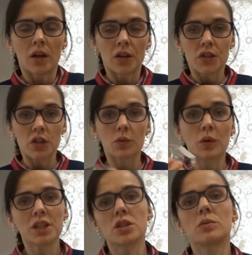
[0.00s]
So
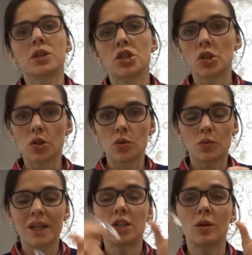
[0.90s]
what you want to do
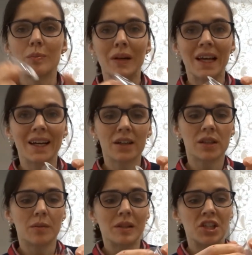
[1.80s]
when you apply your
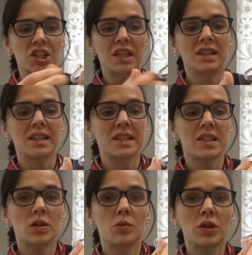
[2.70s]
nipple shield
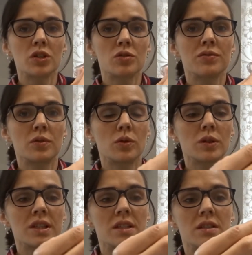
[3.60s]
is you want to
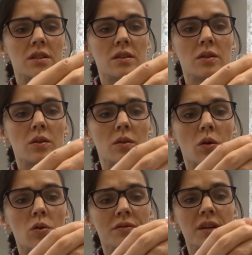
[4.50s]
fold it
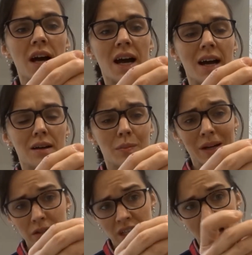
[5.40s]
over
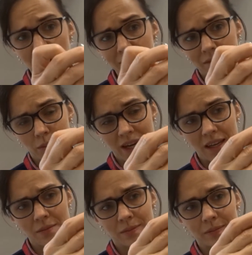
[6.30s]
about halfway,